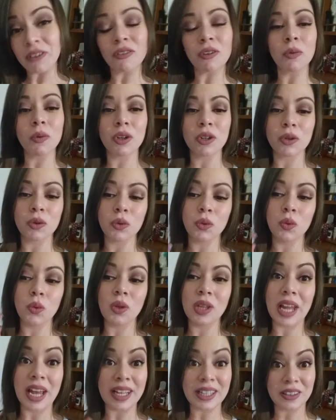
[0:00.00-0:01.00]
everyone
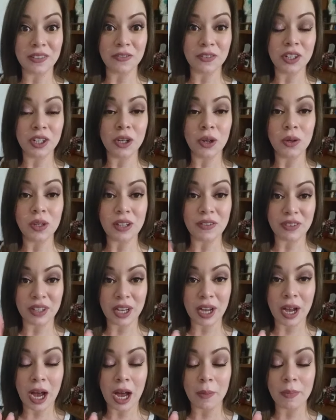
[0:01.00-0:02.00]
who liked the video,
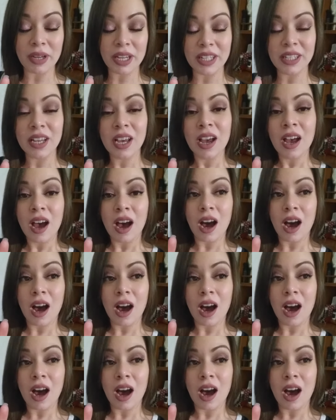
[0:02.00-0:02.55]
left a comment,